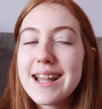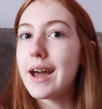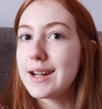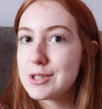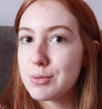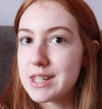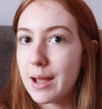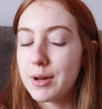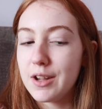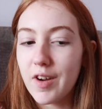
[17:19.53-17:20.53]
That is what's
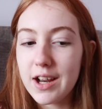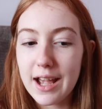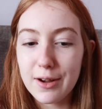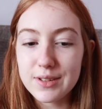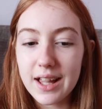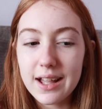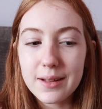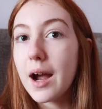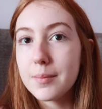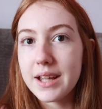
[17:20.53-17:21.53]
happening right now.
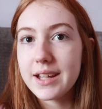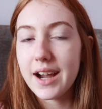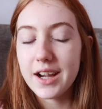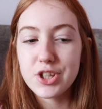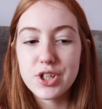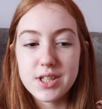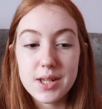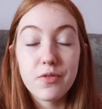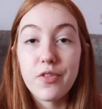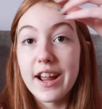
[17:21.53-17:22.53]
Like our main character's
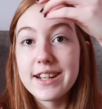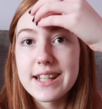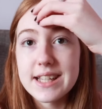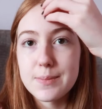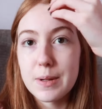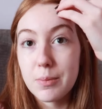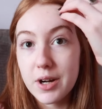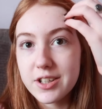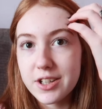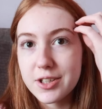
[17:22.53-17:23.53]
friend has been
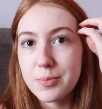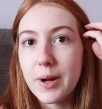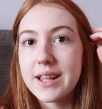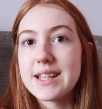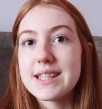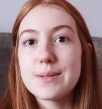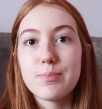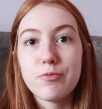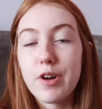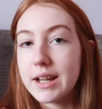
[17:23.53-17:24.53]
murdered by this
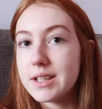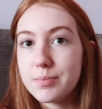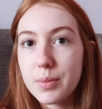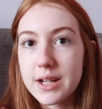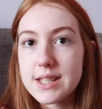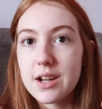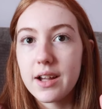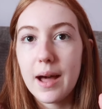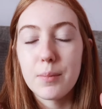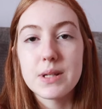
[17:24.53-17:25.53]
random person
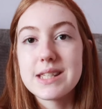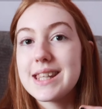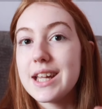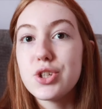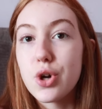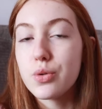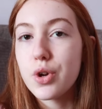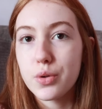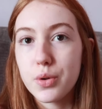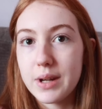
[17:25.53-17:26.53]
on campus. They don't
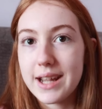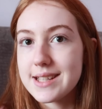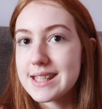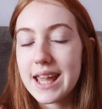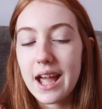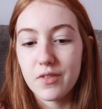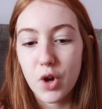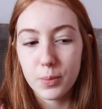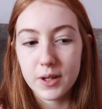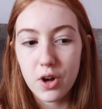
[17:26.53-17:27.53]
know who it is, they have
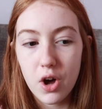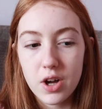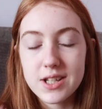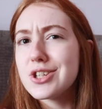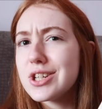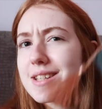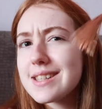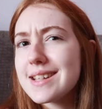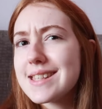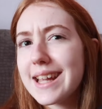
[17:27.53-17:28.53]
not been caught, and she
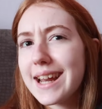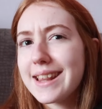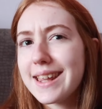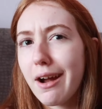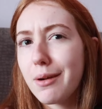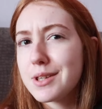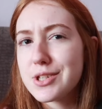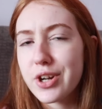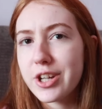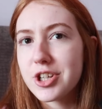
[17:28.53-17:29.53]
decides to get in the car with a
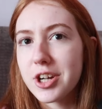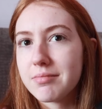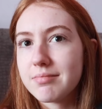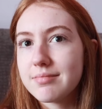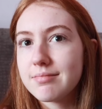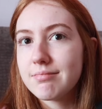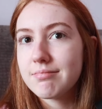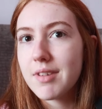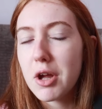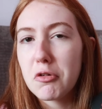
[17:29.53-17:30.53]
stranger
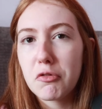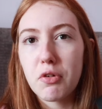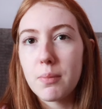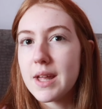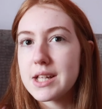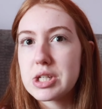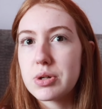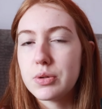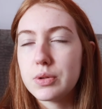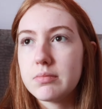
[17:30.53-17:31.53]
from that
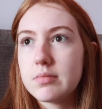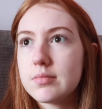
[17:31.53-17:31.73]
school.